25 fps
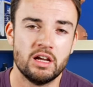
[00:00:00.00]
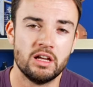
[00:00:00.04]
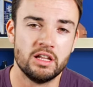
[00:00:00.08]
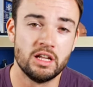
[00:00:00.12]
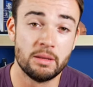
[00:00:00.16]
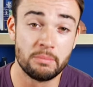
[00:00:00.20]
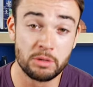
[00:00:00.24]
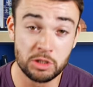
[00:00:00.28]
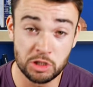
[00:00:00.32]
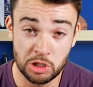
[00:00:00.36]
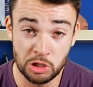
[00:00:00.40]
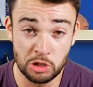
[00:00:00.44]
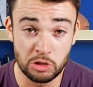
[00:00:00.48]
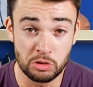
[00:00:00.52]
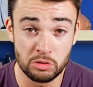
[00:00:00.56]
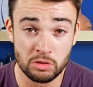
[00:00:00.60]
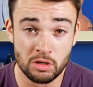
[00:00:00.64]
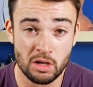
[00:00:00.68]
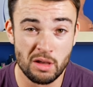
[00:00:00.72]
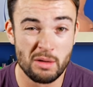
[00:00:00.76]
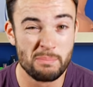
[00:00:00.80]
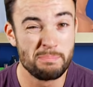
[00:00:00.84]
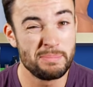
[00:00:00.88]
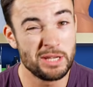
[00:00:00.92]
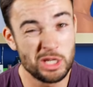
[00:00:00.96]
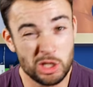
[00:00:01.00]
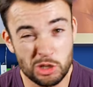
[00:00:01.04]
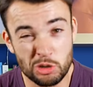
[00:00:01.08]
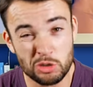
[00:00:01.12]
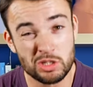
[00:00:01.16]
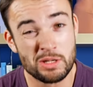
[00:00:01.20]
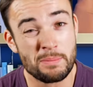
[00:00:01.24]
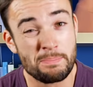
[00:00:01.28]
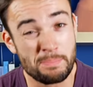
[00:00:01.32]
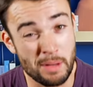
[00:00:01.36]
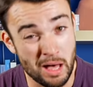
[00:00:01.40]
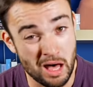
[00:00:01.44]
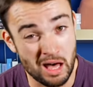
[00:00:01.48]
Number two, be sure
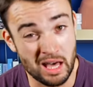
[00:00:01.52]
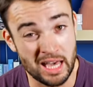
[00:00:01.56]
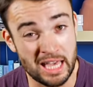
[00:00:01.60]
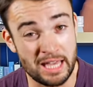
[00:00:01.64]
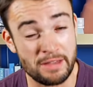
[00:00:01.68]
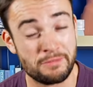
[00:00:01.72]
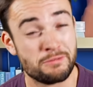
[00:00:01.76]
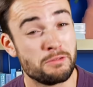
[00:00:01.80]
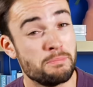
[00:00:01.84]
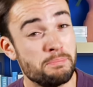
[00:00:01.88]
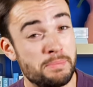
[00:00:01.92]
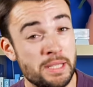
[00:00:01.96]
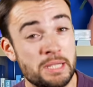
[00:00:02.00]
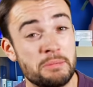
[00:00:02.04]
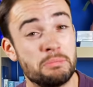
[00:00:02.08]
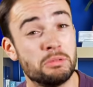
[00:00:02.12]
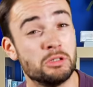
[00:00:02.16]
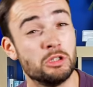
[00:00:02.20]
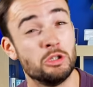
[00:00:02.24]
to buy from people